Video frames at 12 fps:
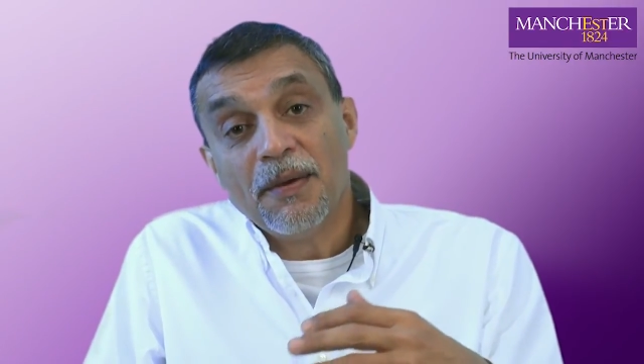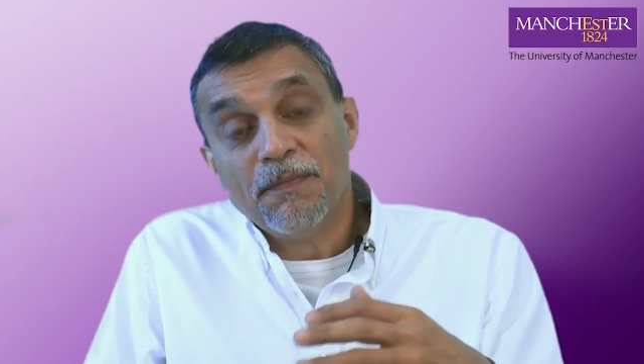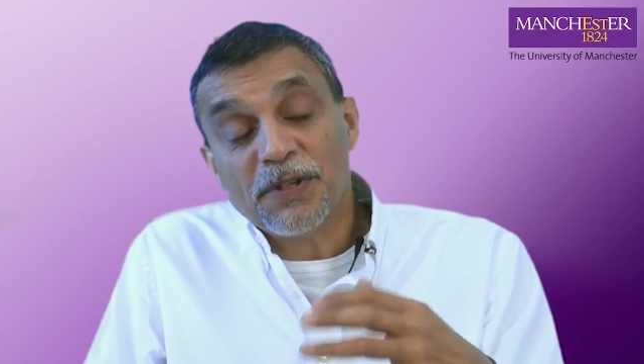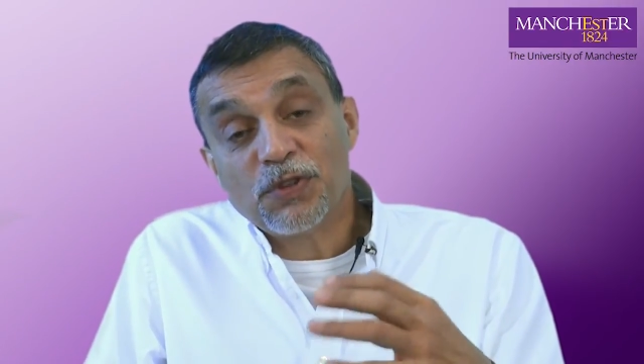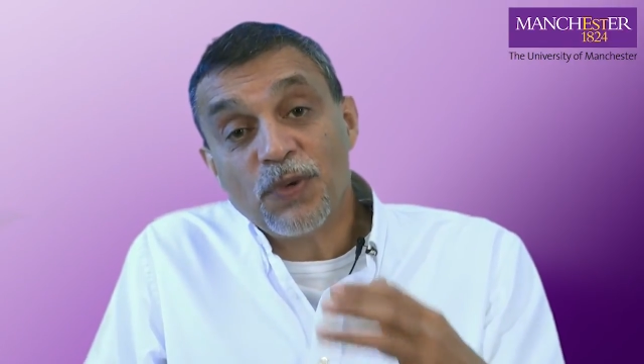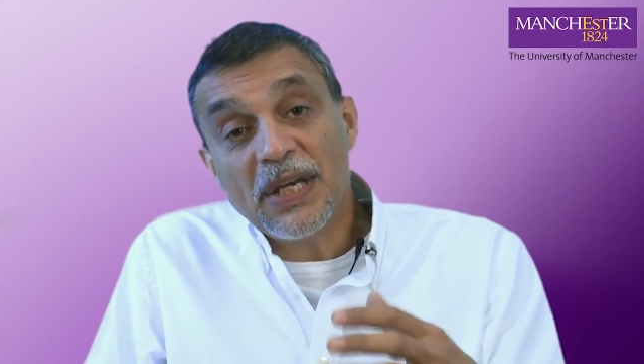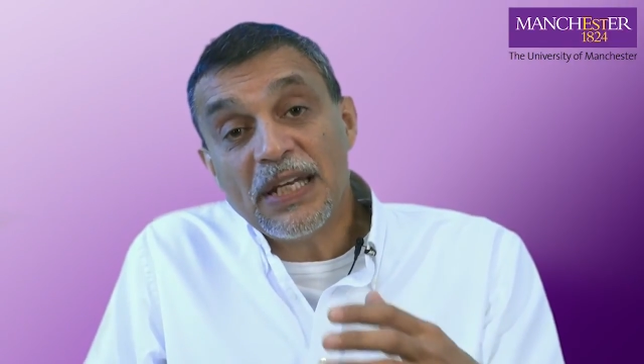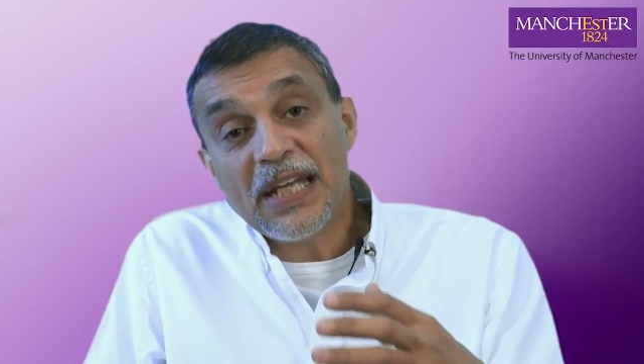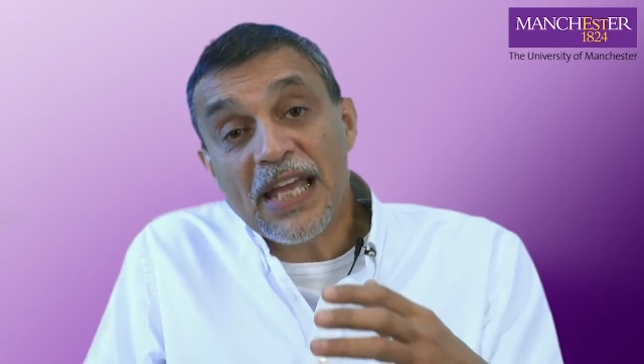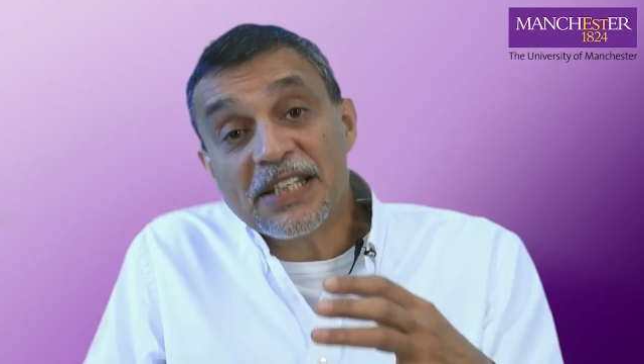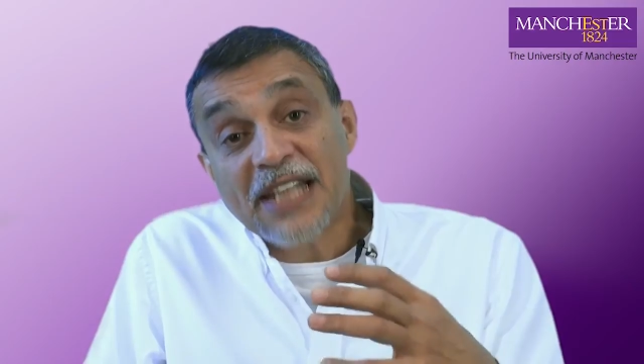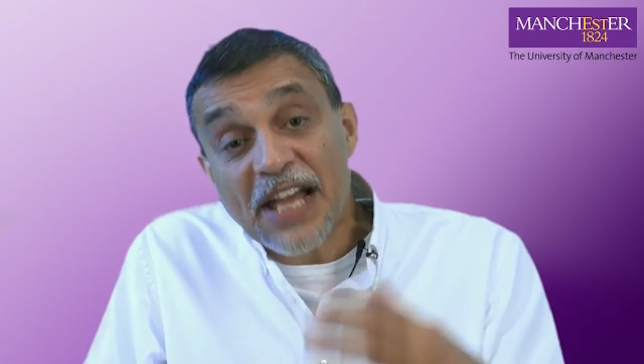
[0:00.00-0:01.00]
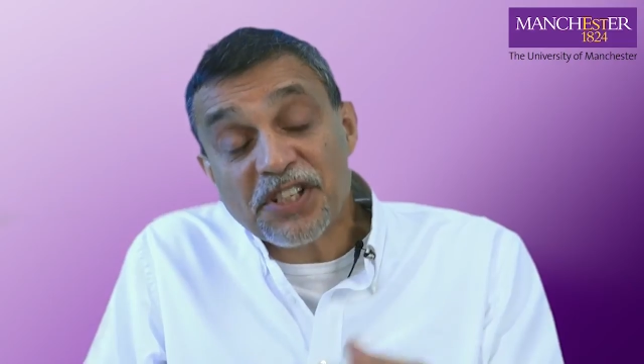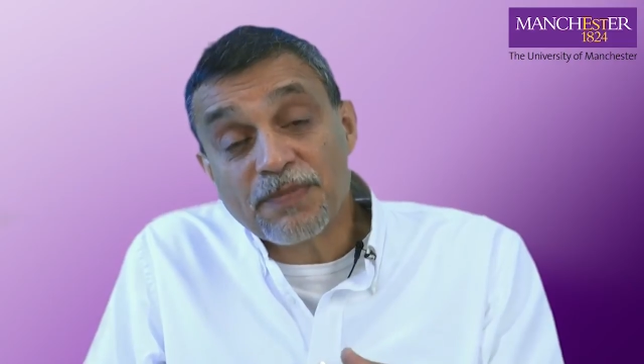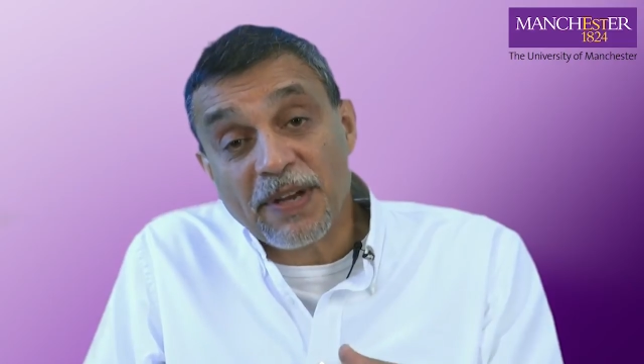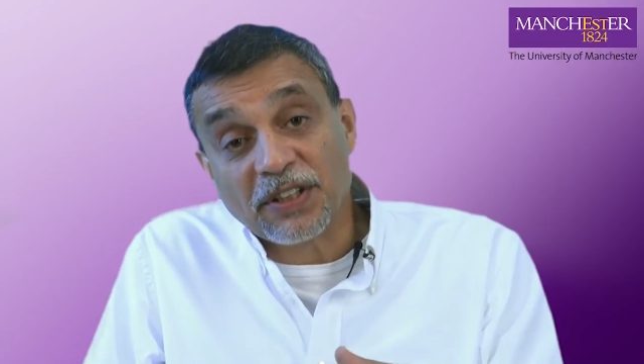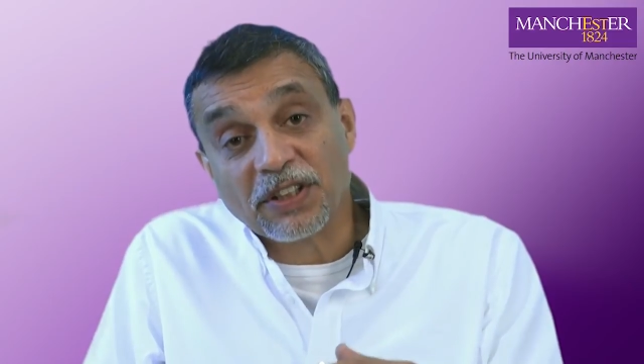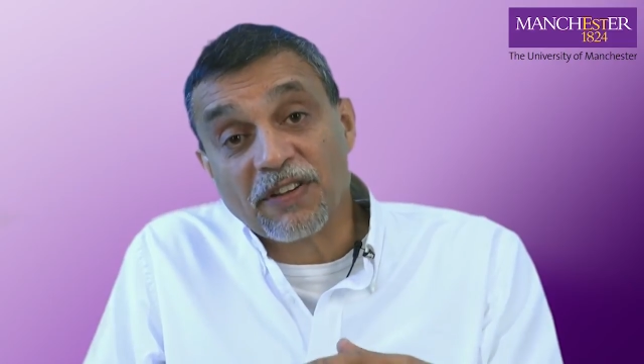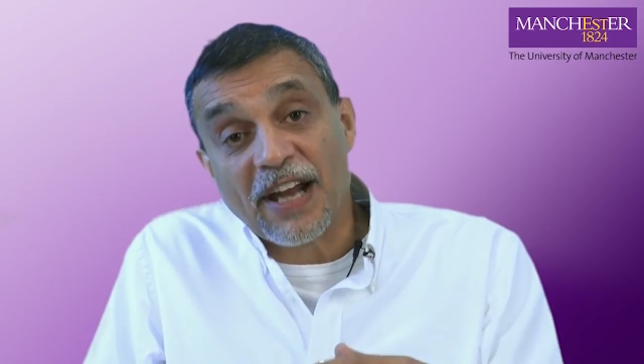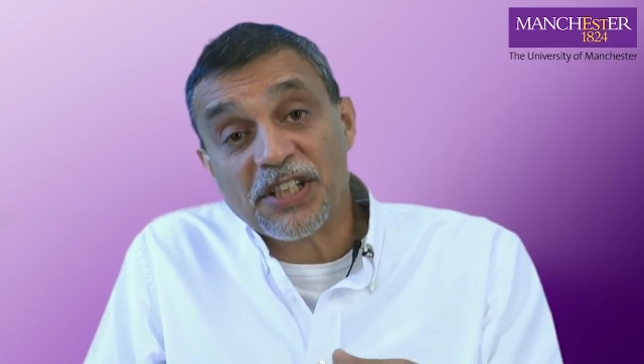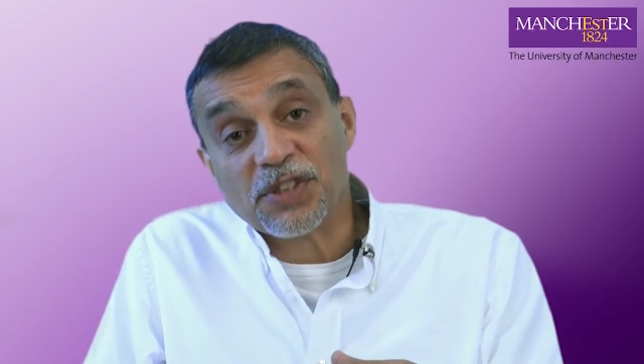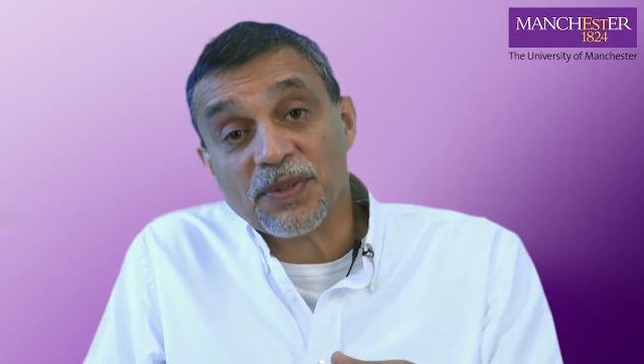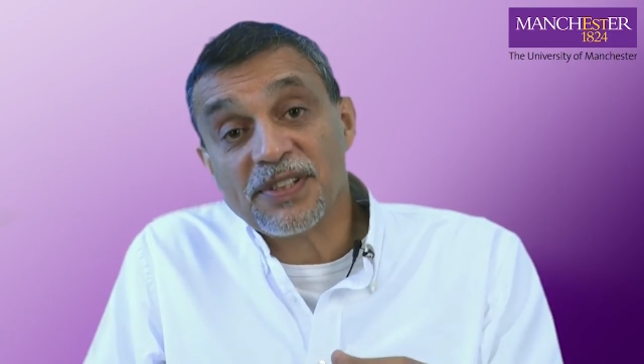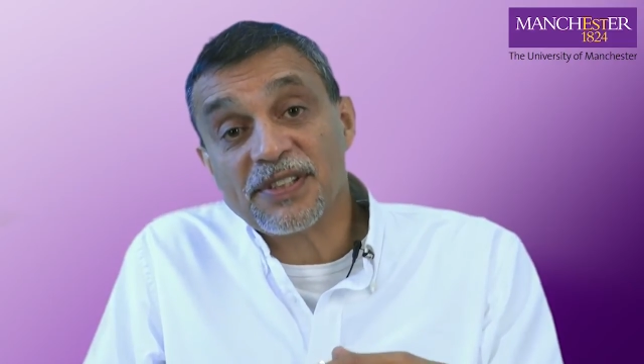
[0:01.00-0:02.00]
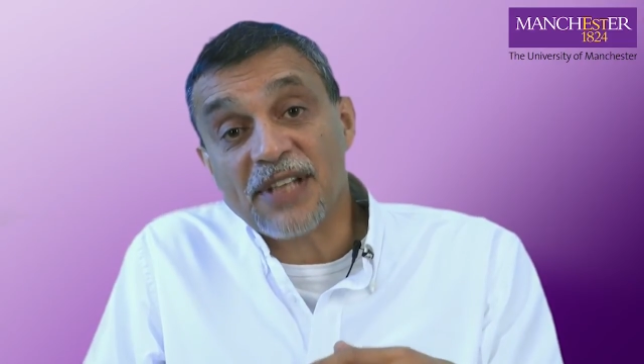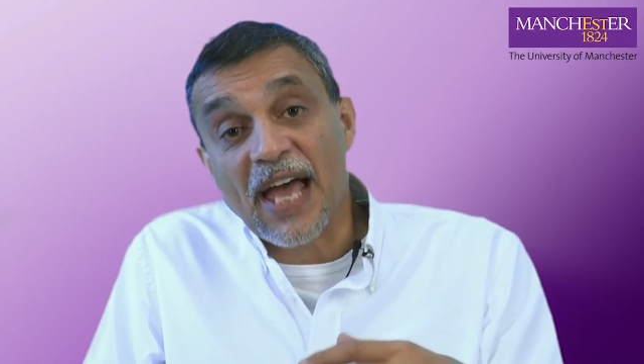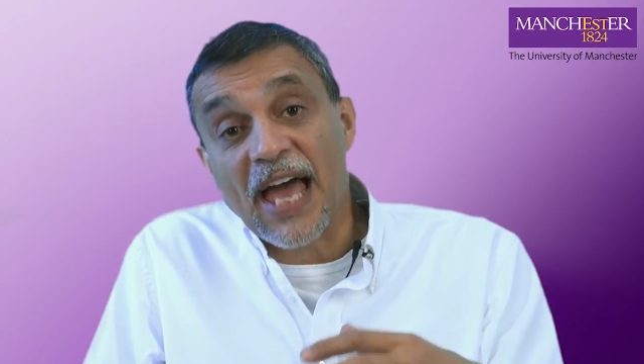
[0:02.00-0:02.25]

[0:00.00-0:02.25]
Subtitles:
Between international medical graduates